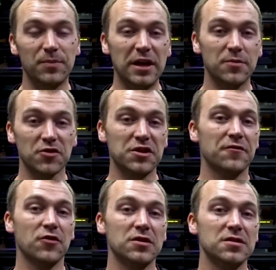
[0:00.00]
paper
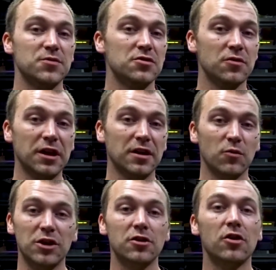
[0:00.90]
difference between
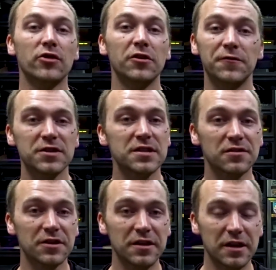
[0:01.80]
when you go into a facility